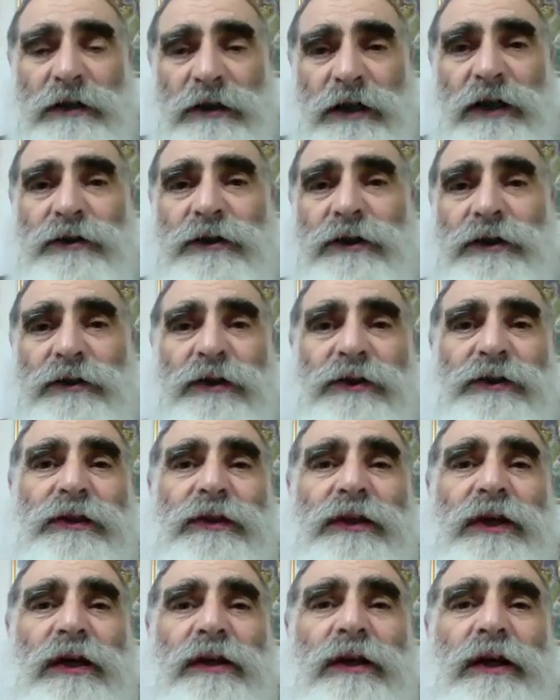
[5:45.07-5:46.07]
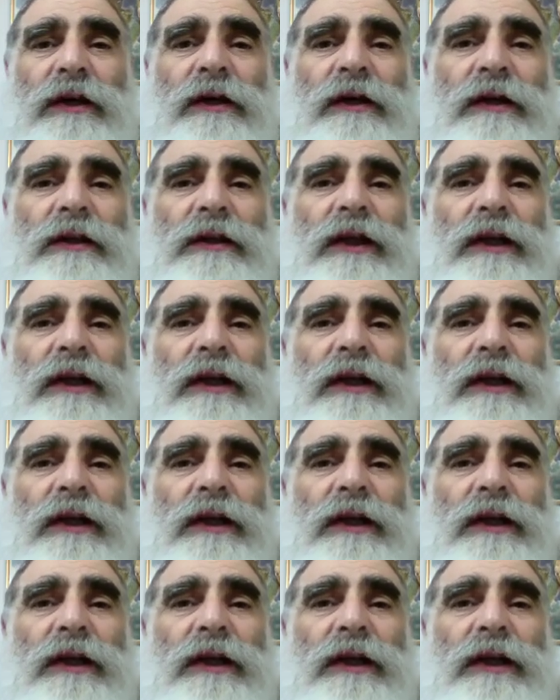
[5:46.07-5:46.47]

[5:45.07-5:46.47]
collecting the tzedakah,